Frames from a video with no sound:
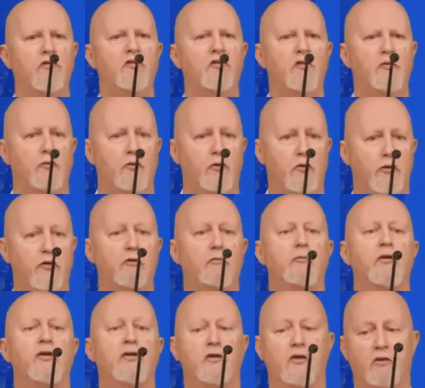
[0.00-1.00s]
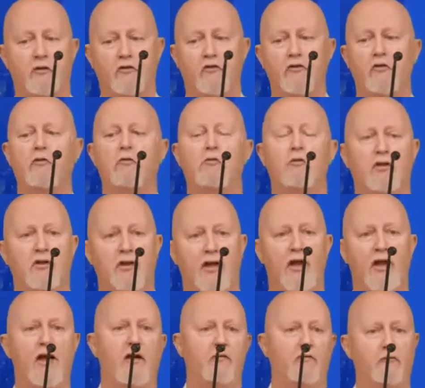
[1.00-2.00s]
is important, because you will
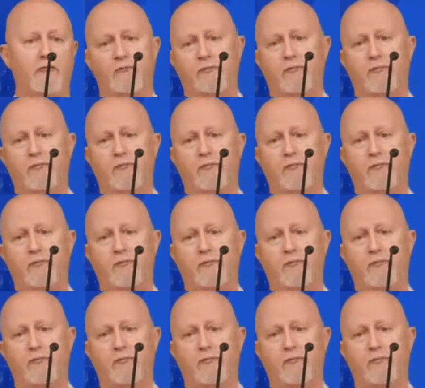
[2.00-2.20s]
have